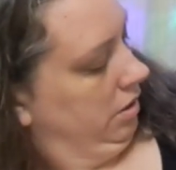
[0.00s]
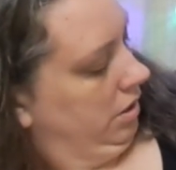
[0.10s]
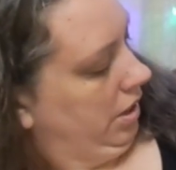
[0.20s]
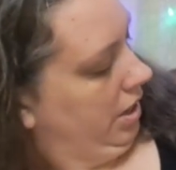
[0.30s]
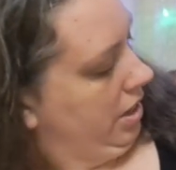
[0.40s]

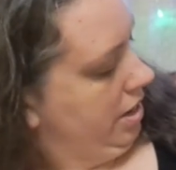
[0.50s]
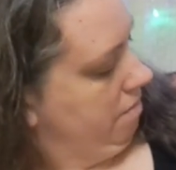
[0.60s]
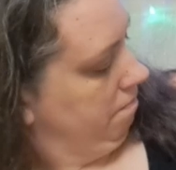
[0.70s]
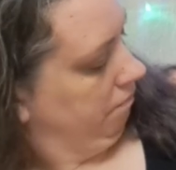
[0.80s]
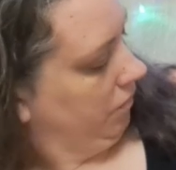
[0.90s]

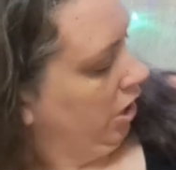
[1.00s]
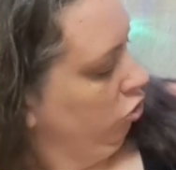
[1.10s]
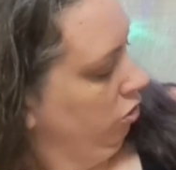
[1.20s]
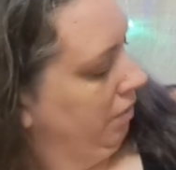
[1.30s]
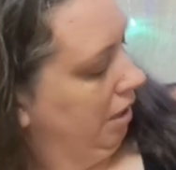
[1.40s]
I
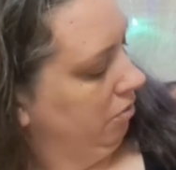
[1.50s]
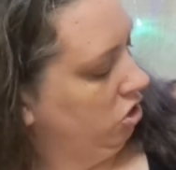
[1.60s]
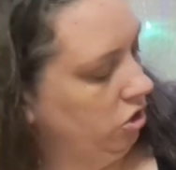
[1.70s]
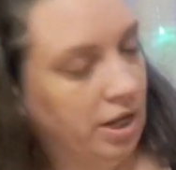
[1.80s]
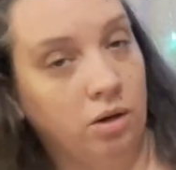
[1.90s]
should be able to
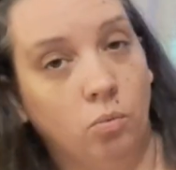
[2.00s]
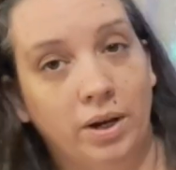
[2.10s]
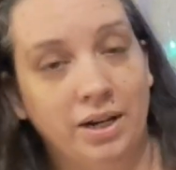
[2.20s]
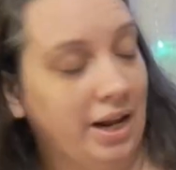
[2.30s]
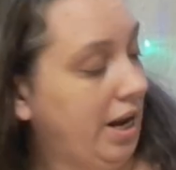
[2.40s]
do that in
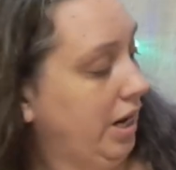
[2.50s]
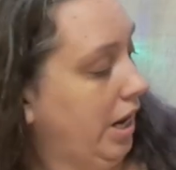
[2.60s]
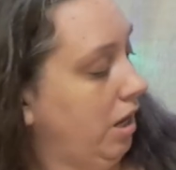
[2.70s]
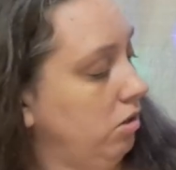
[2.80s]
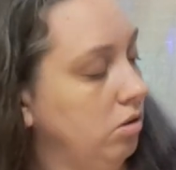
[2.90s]
one day,
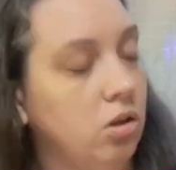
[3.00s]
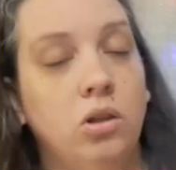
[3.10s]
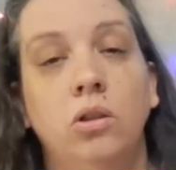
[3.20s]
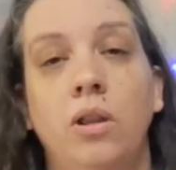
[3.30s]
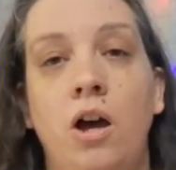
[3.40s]
and
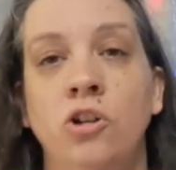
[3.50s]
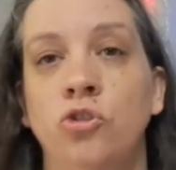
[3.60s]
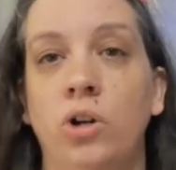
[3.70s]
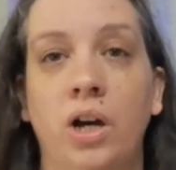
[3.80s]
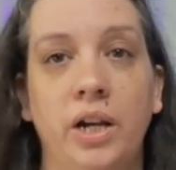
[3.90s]
long
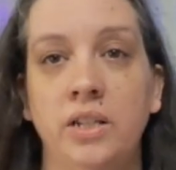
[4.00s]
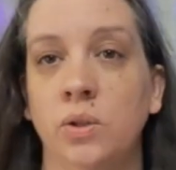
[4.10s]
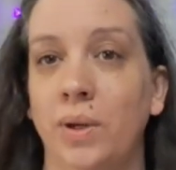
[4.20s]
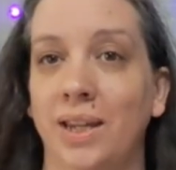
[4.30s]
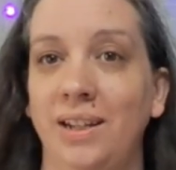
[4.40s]
draw is
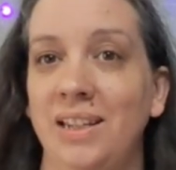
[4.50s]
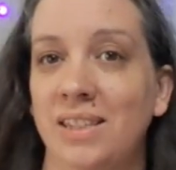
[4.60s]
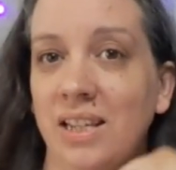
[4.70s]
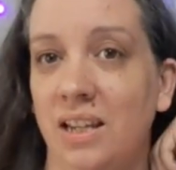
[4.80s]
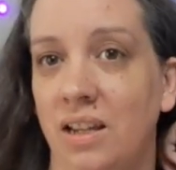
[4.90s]
quick and
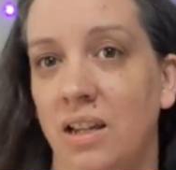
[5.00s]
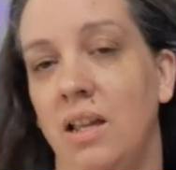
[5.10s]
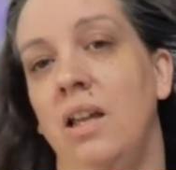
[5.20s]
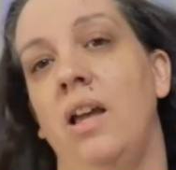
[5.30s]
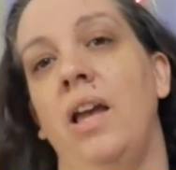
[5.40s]
easy,
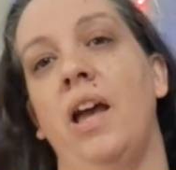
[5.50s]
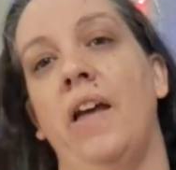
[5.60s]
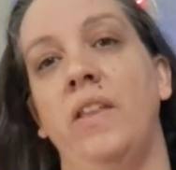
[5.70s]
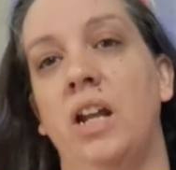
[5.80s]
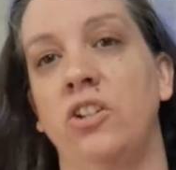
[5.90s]

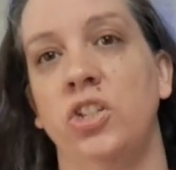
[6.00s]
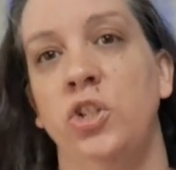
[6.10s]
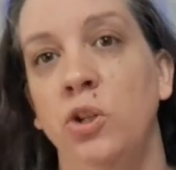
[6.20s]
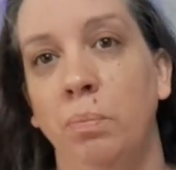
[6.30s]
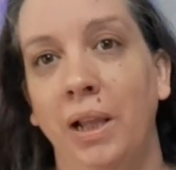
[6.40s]
and then I'll just
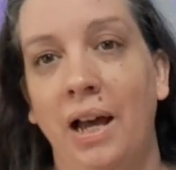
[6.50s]
2-ply